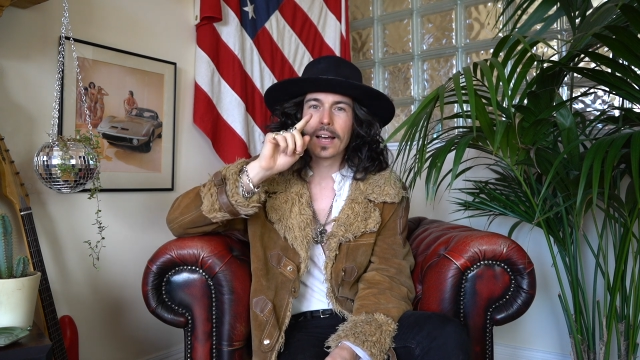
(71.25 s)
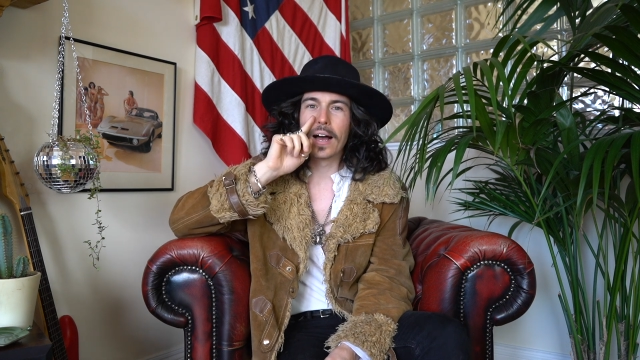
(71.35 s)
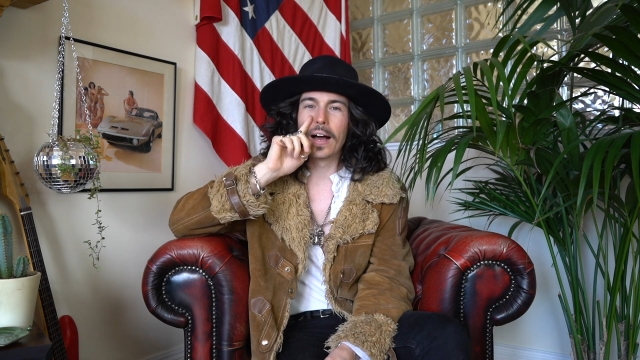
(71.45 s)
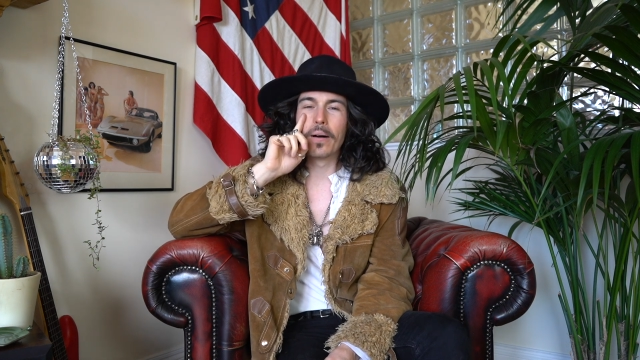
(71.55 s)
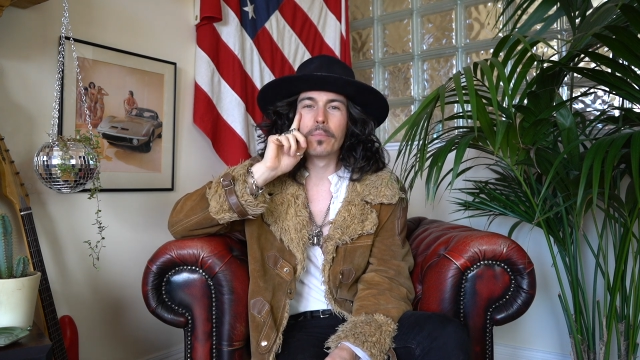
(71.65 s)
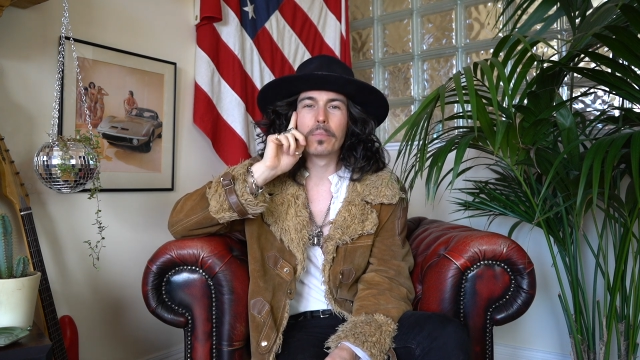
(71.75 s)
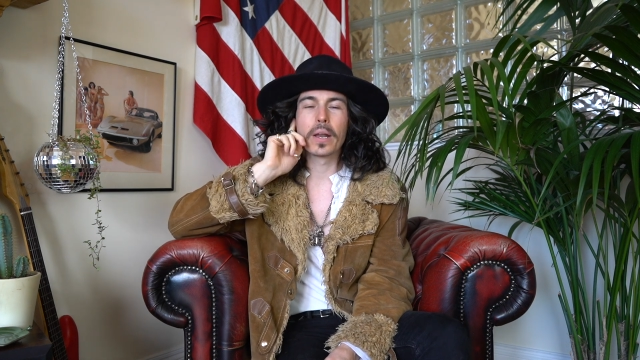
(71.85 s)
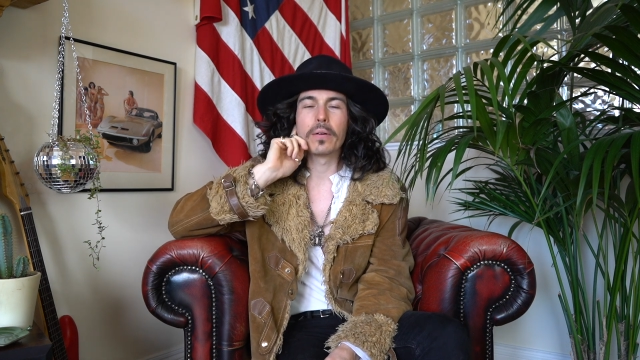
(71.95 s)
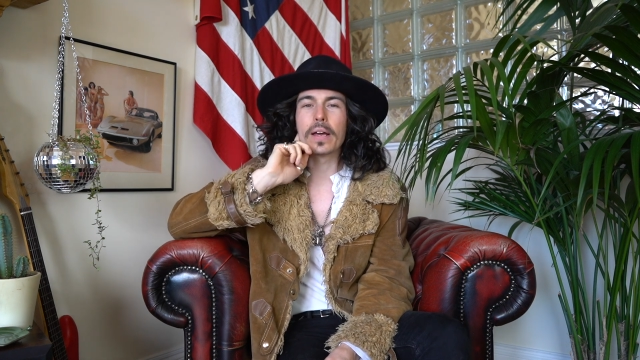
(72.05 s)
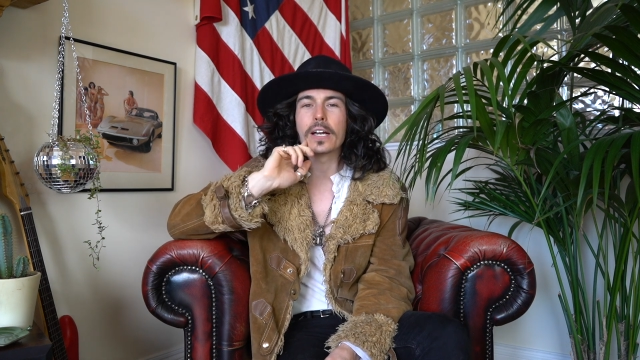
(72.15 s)
But
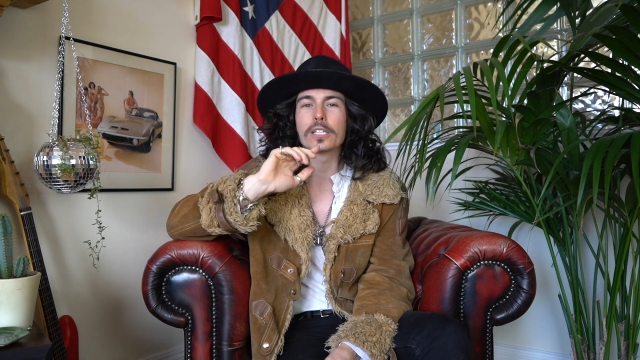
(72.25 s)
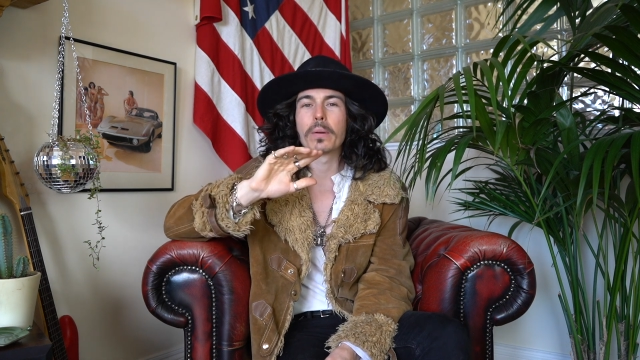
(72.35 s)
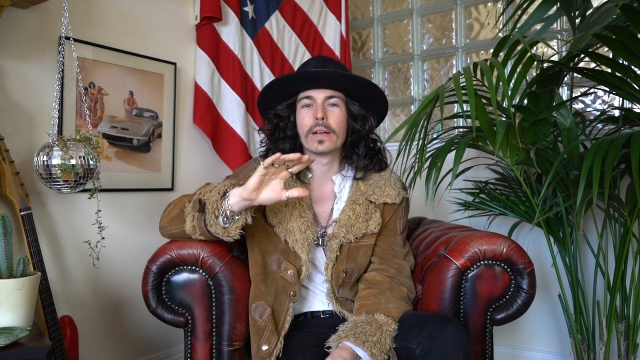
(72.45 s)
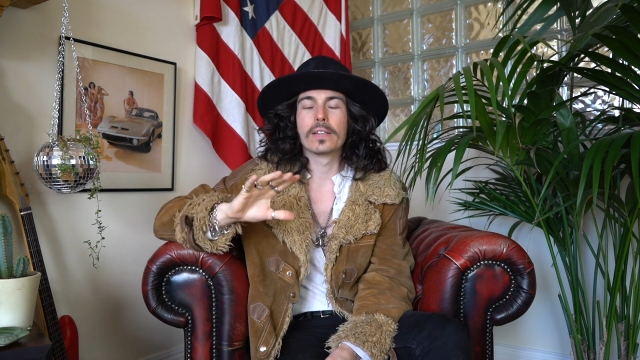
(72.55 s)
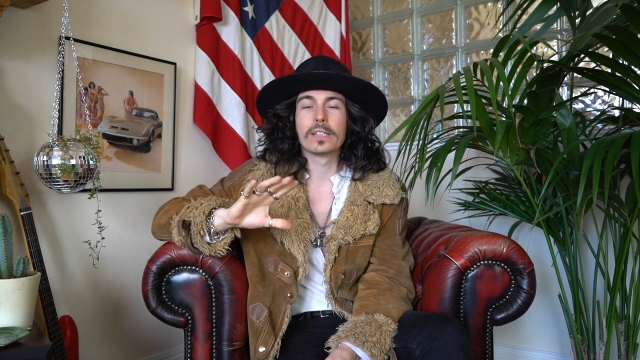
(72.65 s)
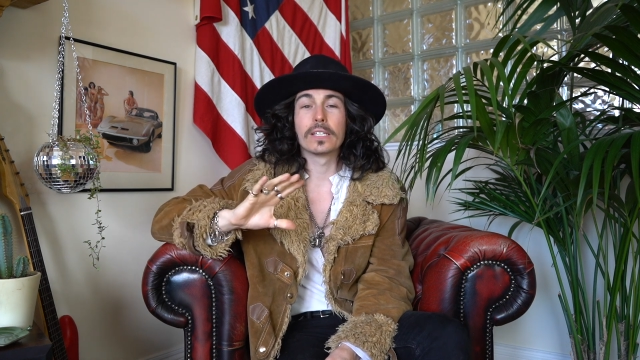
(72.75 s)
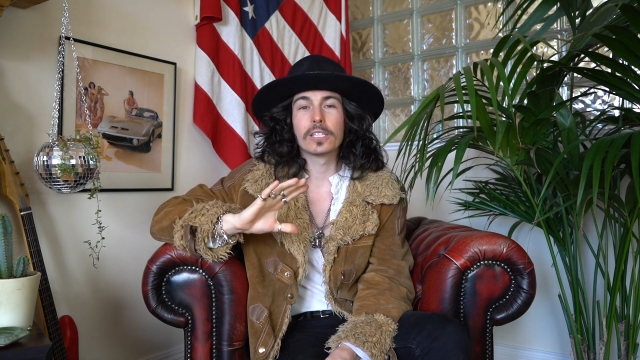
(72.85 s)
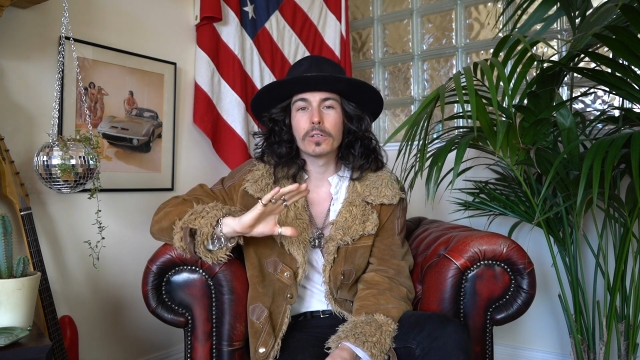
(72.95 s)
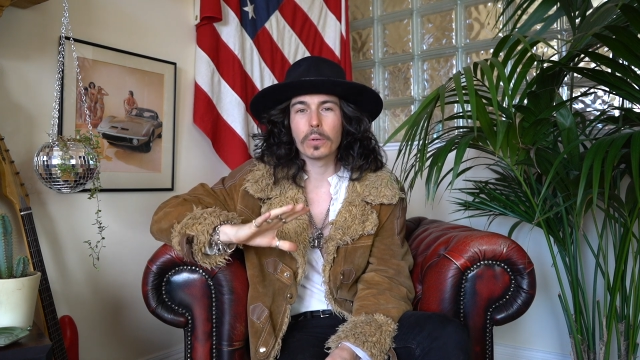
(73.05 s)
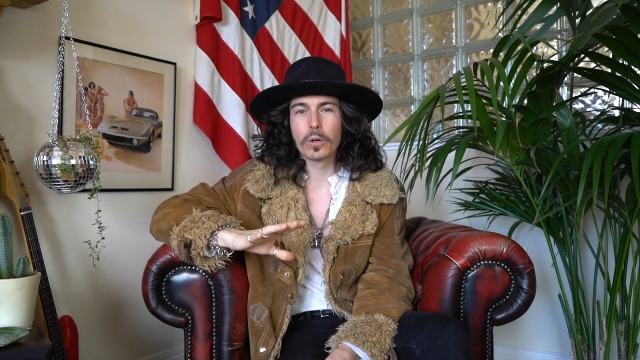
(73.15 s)
I want to explain this
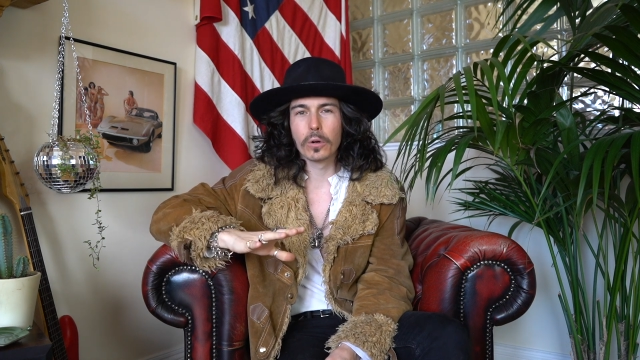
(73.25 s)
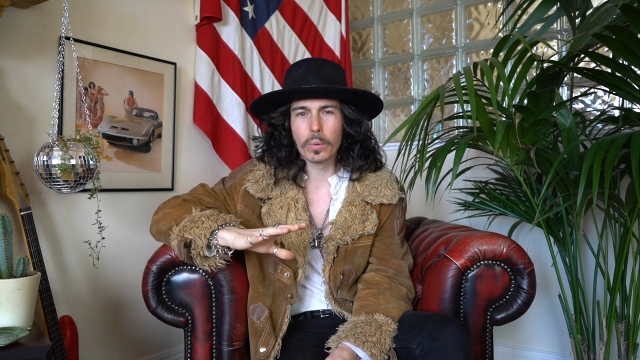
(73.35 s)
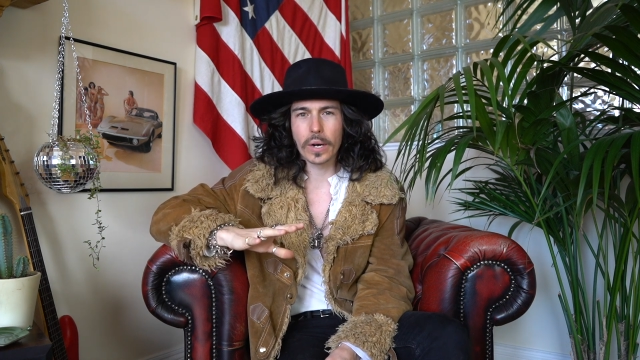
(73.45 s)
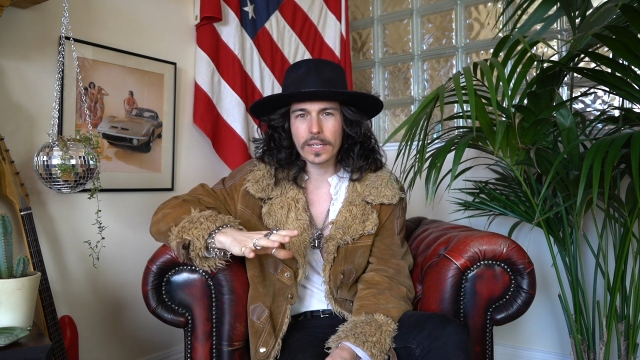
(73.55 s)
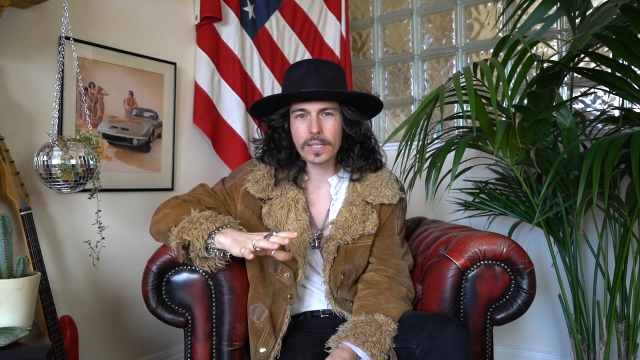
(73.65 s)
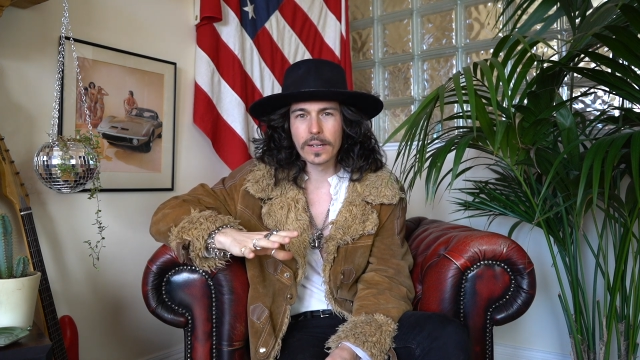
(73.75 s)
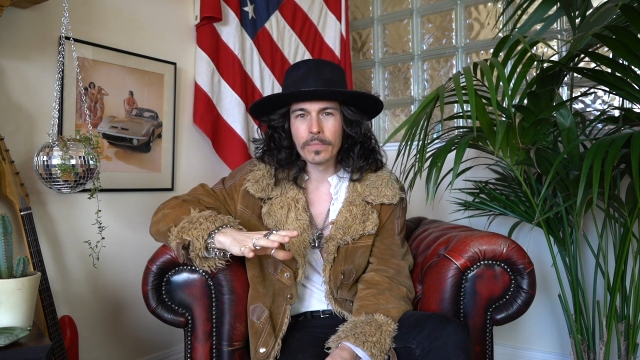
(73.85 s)
super cool brand